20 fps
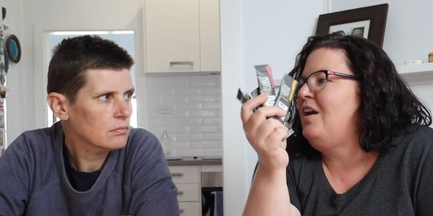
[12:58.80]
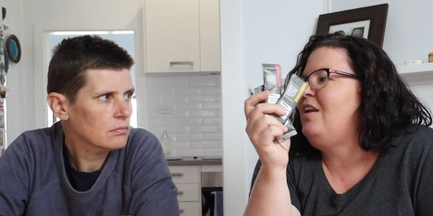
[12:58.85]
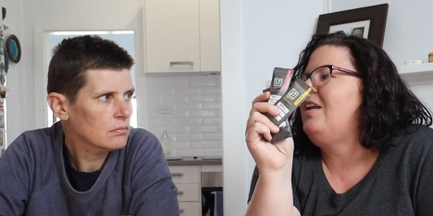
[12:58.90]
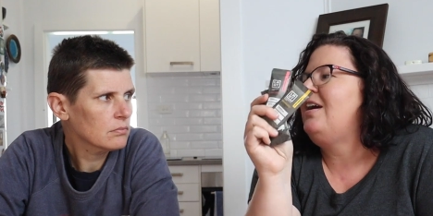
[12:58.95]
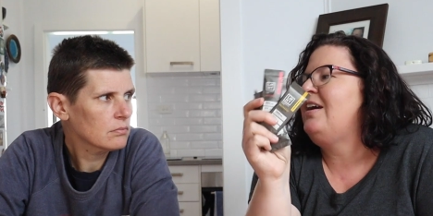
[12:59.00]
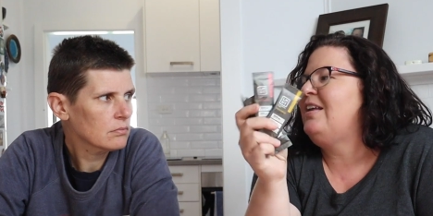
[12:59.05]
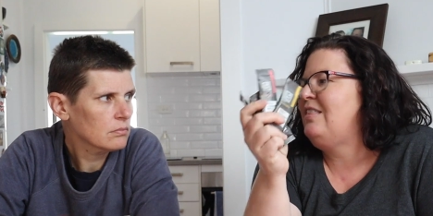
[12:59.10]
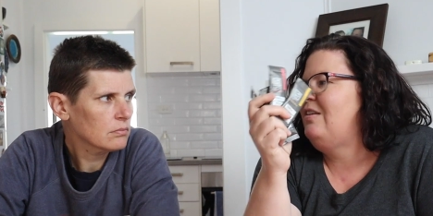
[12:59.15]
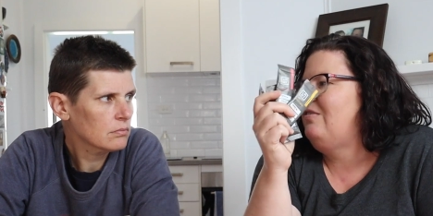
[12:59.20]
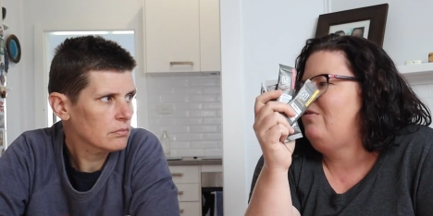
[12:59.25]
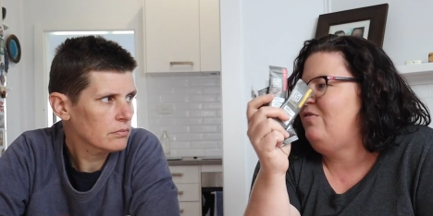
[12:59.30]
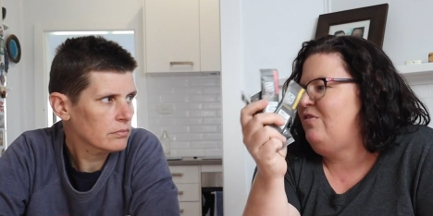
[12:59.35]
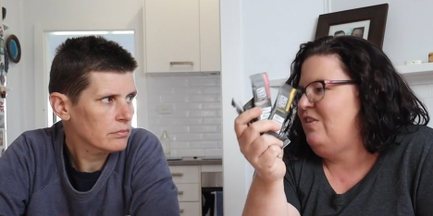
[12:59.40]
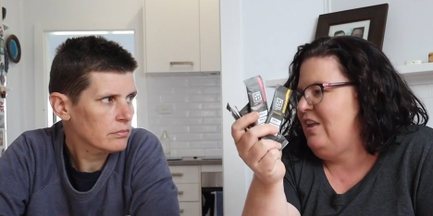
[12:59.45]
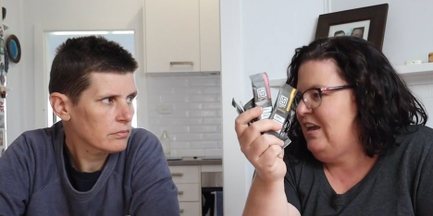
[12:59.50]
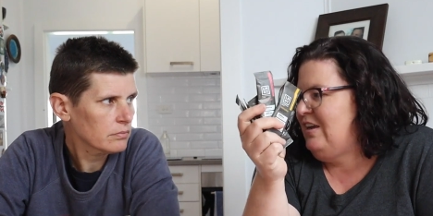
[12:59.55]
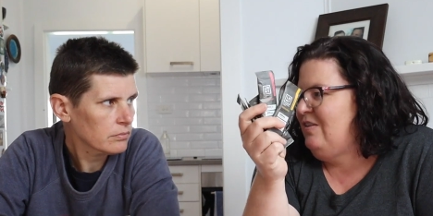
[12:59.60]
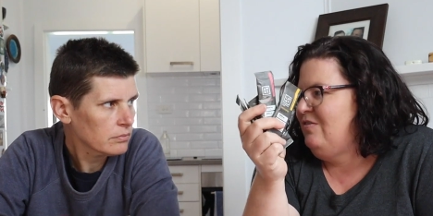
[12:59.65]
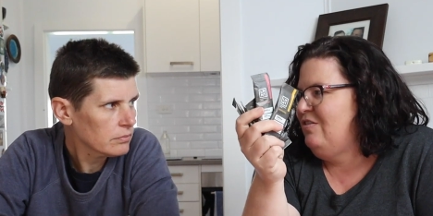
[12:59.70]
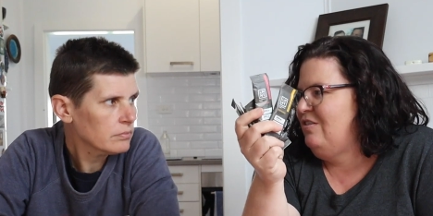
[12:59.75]
Speaker 1: i like the
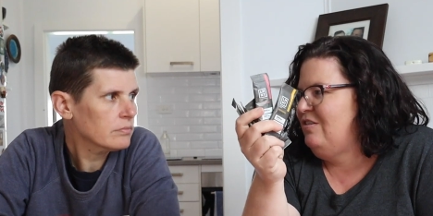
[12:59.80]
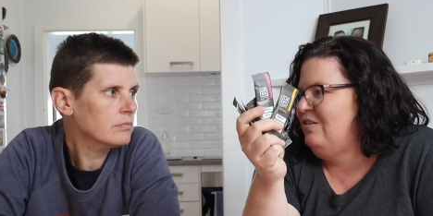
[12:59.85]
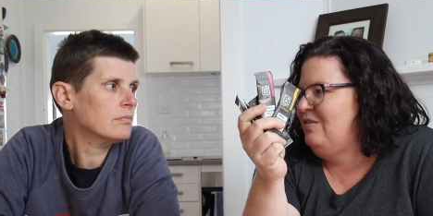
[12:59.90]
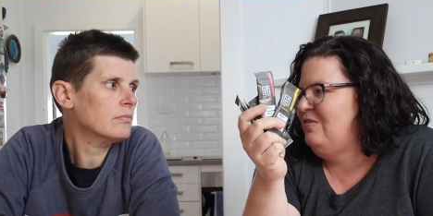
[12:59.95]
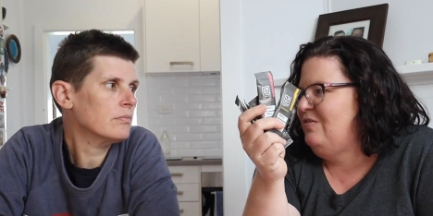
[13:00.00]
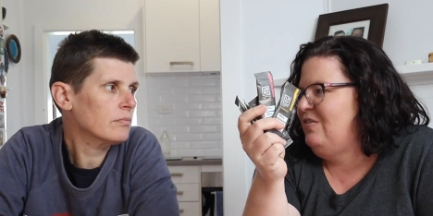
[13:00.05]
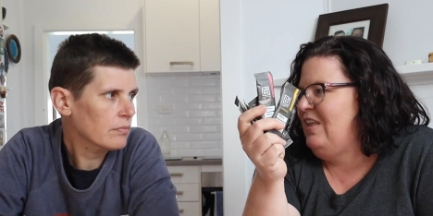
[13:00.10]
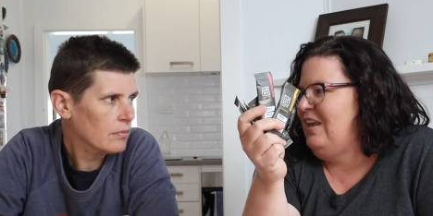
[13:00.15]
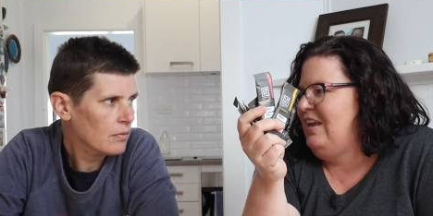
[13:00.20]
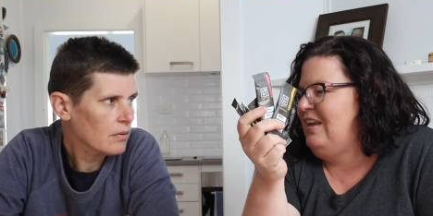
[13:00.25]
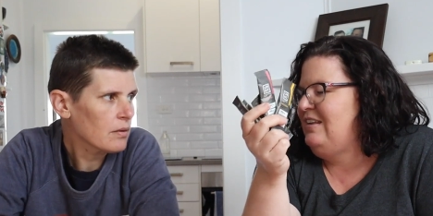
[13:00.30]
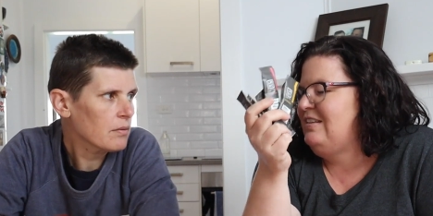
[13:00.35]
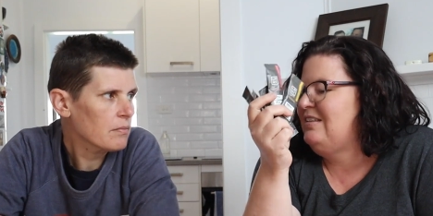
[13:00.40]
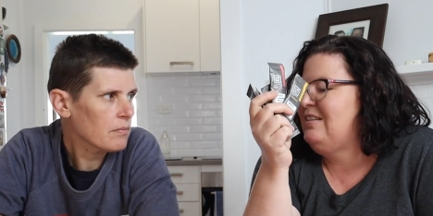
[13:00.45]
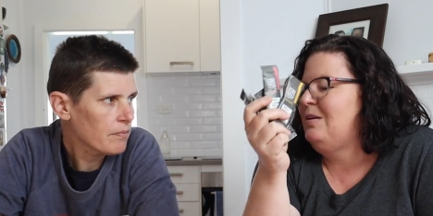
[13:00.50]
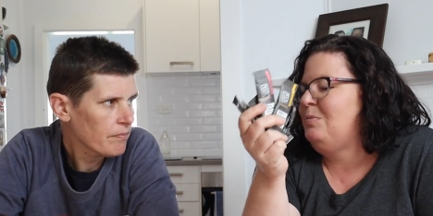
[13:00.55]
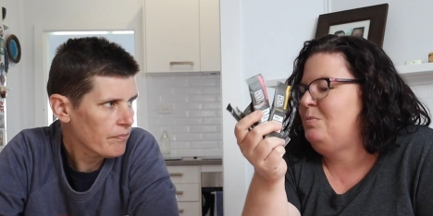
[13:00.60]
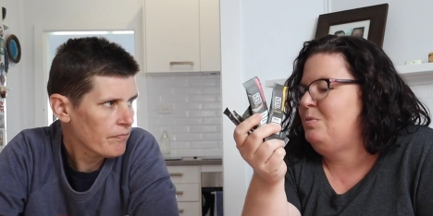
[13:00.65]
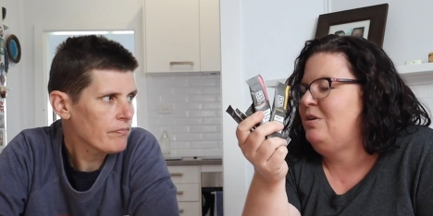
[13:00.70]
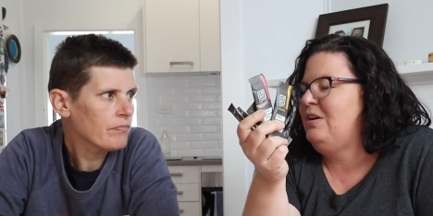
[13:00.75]
flavor of these
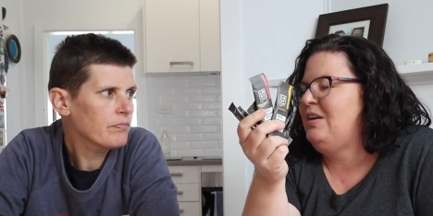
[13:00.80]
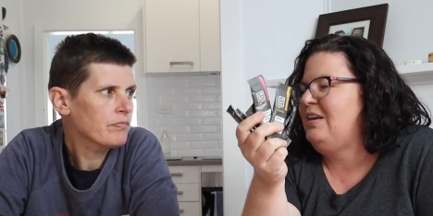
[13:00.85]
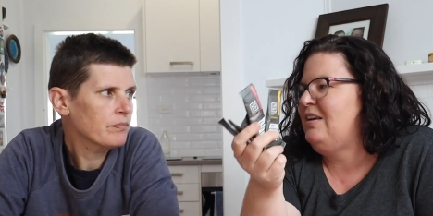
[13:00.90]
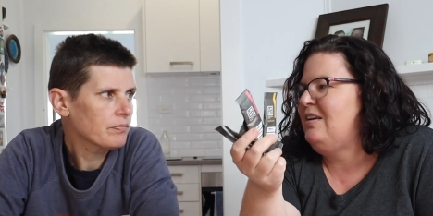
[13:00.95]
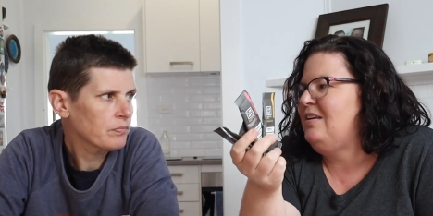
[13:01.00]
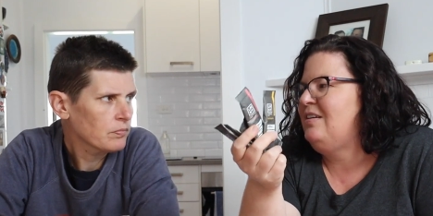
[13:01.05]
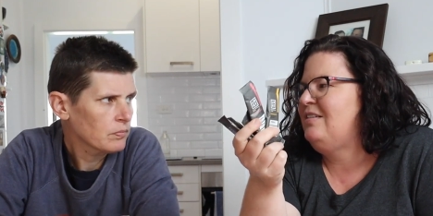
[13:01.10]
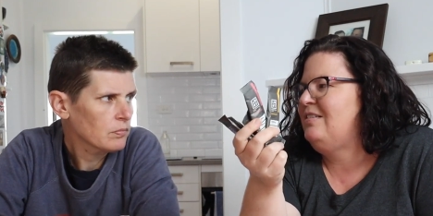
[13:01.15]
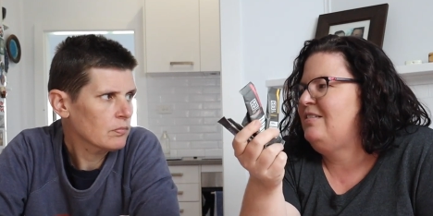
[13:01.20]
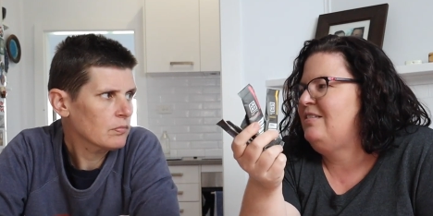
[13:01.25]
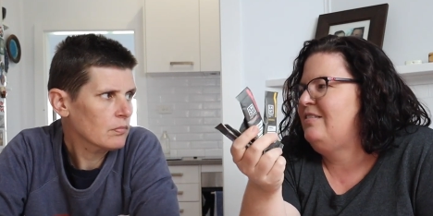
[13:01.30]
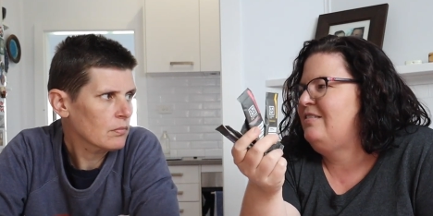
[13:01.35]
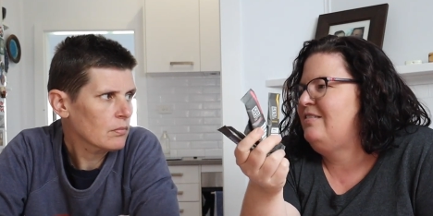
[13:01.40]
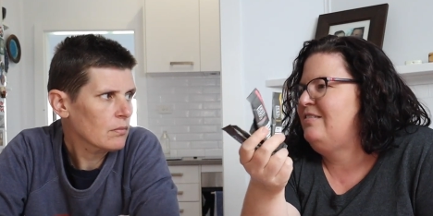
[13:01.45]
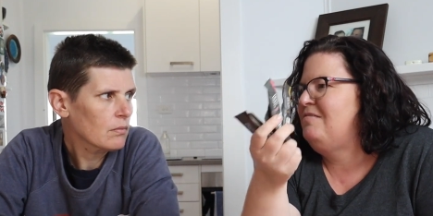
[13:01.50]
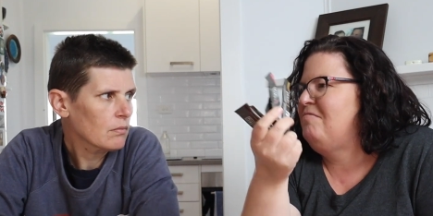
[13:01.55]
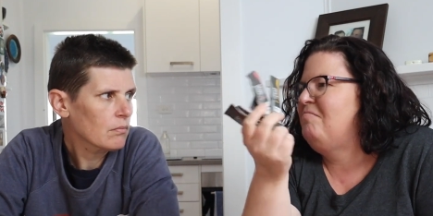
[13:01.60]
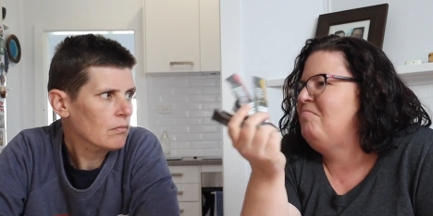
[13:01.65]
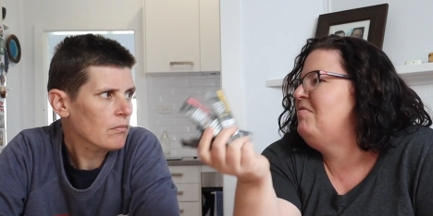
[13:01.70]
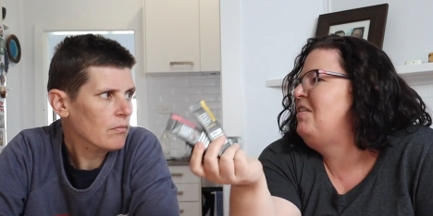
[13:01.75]
they're pretty
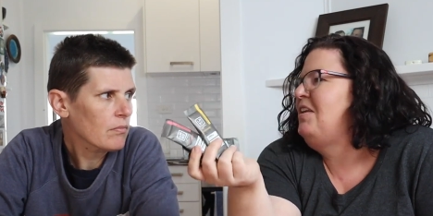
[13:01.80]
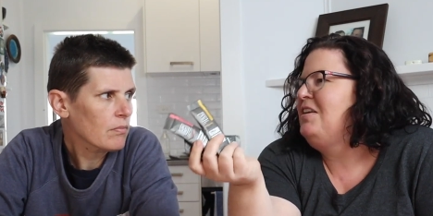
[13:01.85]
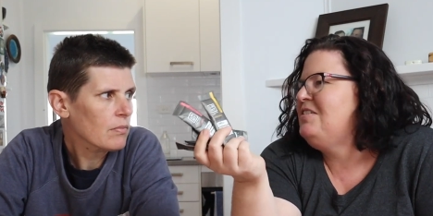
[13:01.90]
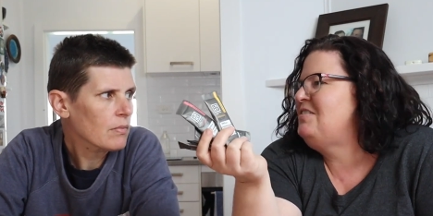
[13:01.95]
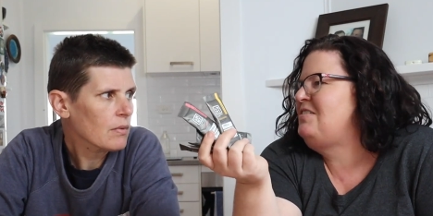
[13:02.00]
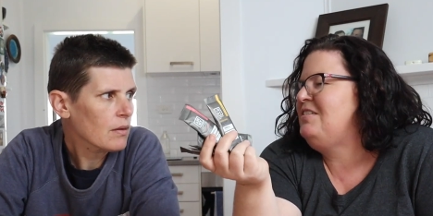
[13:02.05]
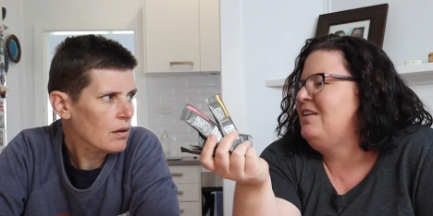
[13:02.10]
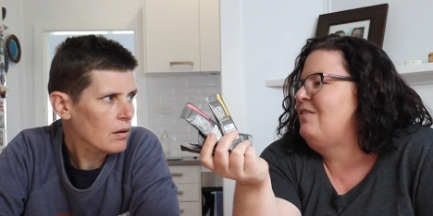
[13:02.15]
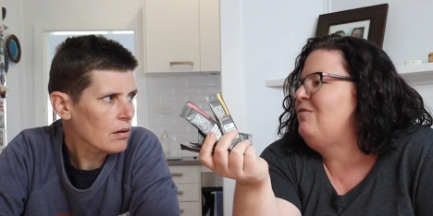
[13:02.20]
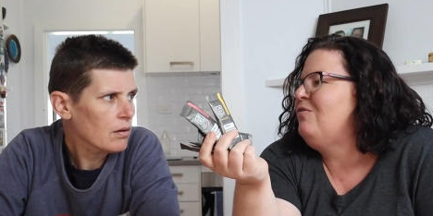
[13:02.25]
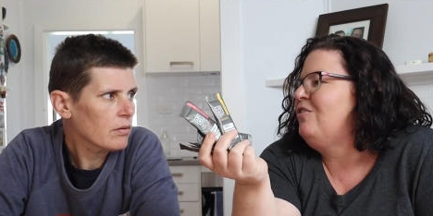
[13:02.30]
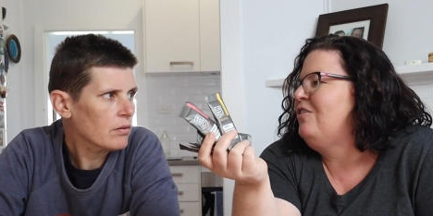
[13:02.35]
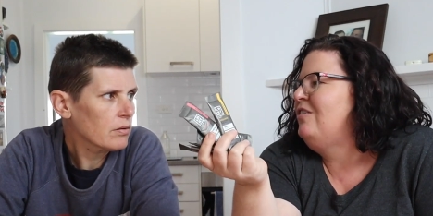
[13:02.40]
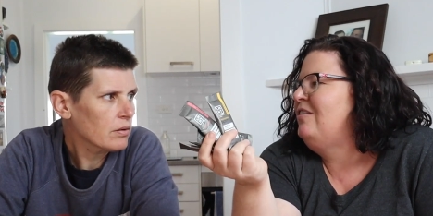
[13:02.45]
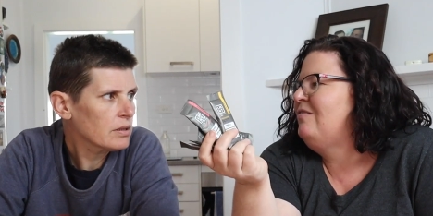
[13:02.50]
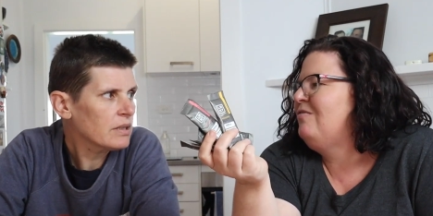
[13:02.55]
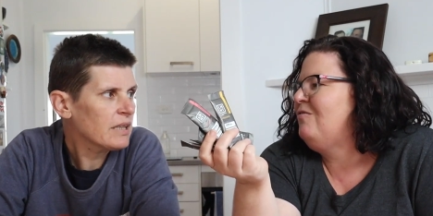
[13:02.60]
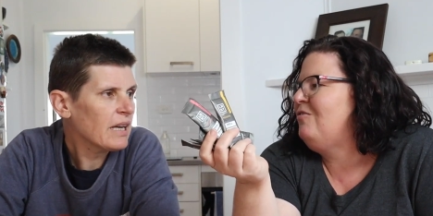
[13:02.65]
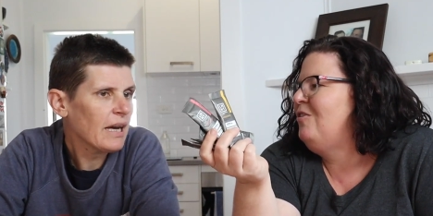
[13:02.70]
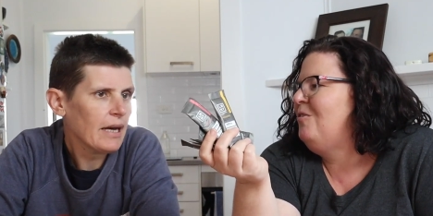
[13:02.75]
they're just
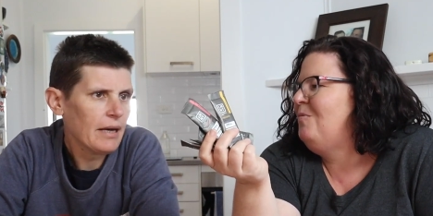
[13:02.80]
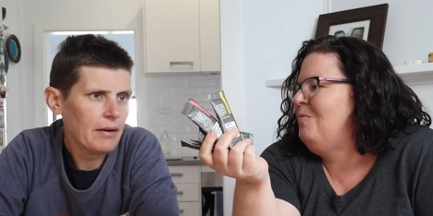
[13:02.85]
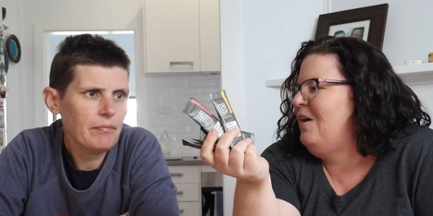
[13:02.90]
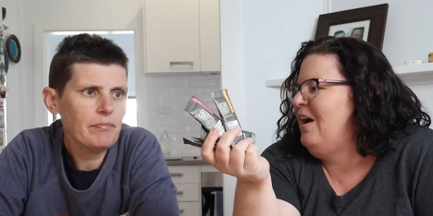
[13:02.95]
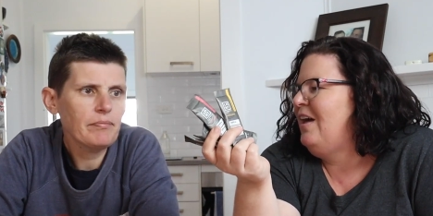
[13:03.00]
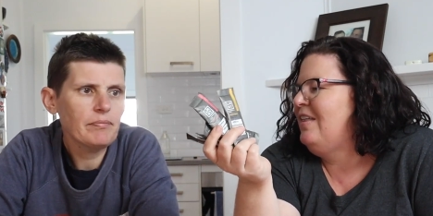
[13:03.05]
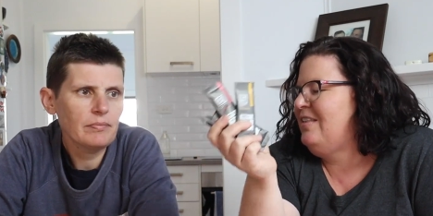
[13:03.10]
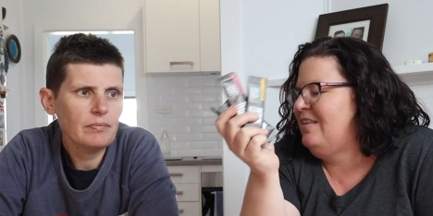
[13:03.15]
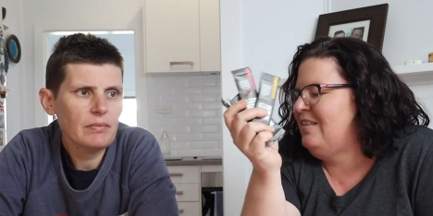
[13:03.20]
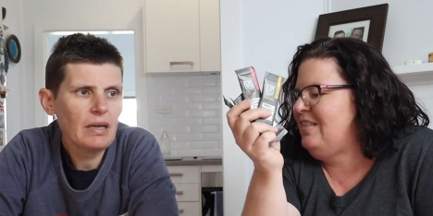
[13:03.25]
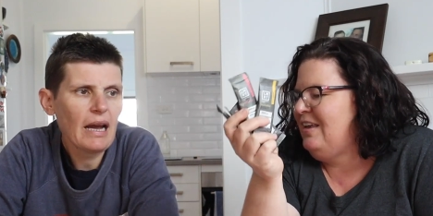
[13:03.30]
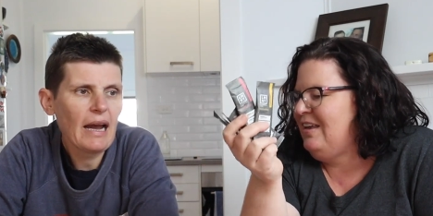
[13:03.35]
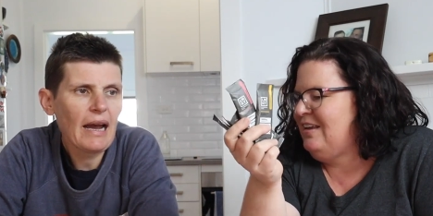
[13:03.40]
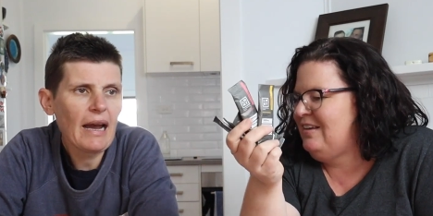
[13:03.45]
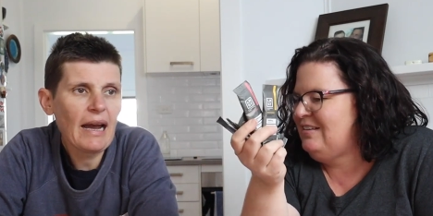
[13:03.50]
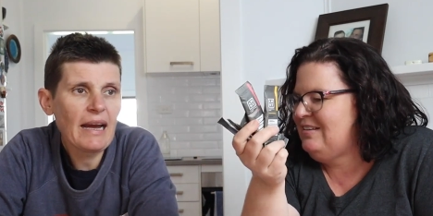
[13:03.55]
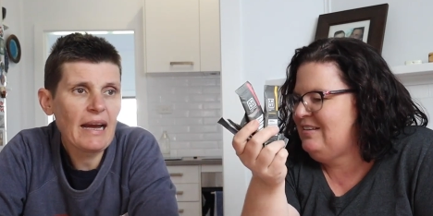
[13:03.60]
different yeah. from other things.